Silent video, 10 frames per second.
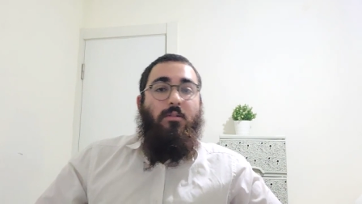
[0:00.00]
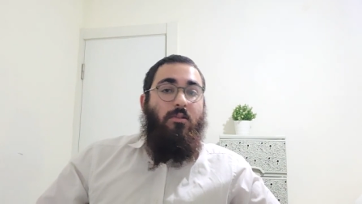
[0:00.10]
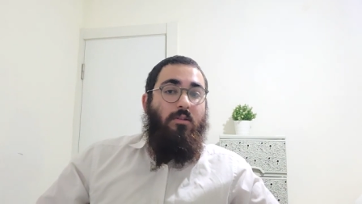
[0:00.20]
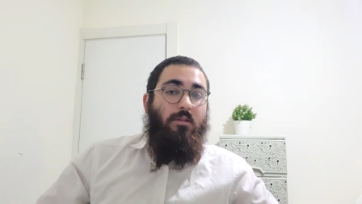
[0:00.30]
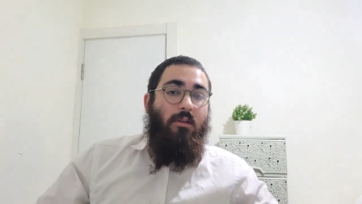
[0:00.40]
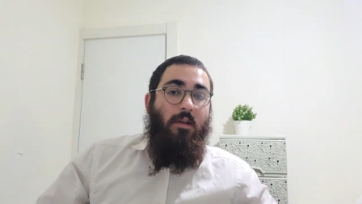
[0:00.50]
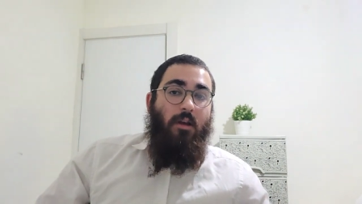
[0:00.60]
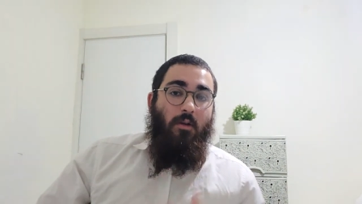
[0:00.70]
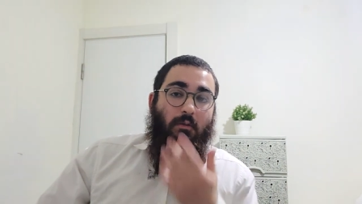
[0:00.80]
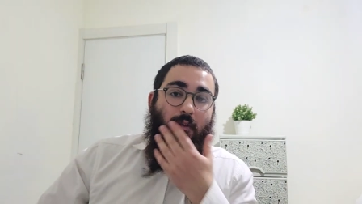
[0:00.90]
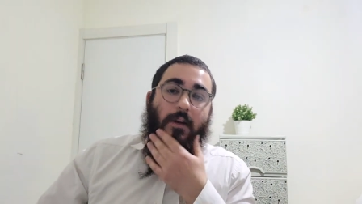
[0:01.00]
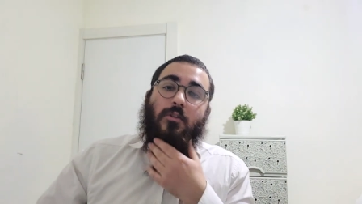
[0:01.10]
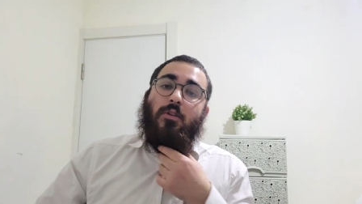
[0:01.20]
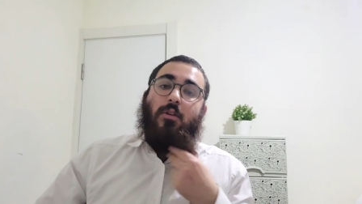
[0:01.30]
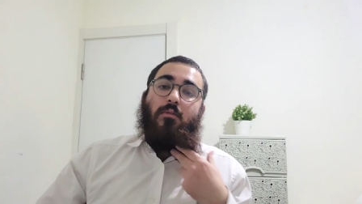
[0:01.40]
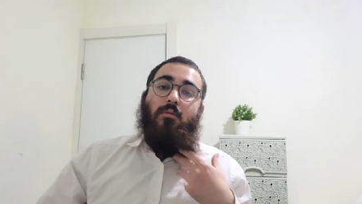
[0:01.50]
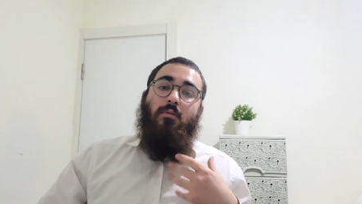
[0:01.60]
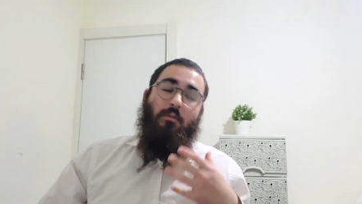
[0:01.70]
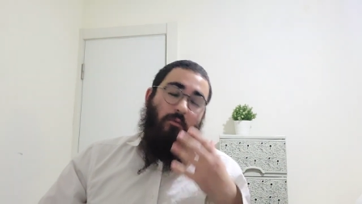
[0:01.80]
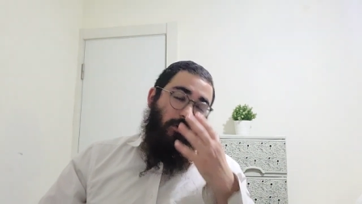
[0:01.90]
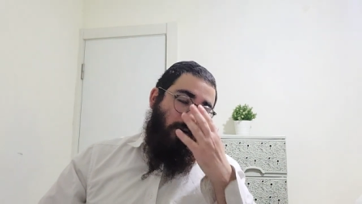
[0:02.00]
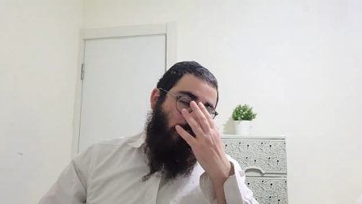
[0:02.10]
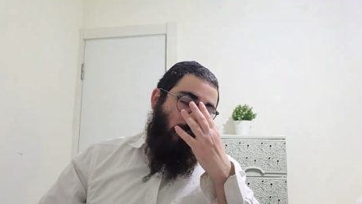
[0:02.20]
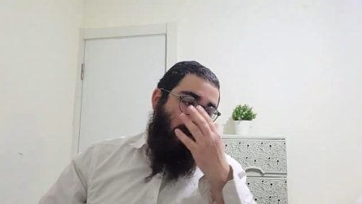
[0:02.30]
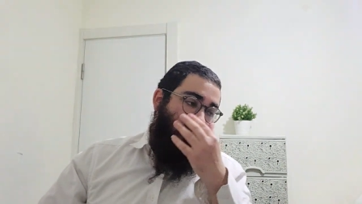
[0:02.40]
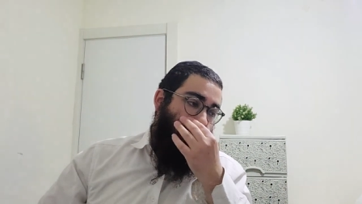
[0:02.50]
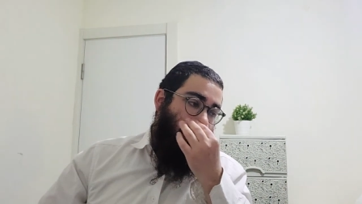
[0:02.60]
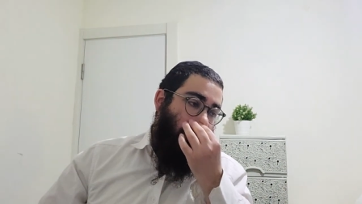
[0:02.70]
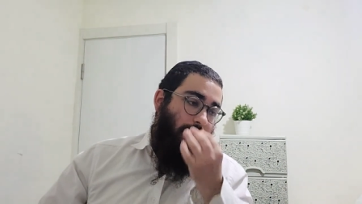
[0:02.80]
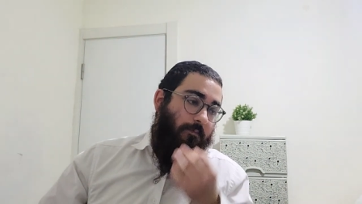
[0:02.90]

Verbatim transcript: is just a reflection on, of what's going on above.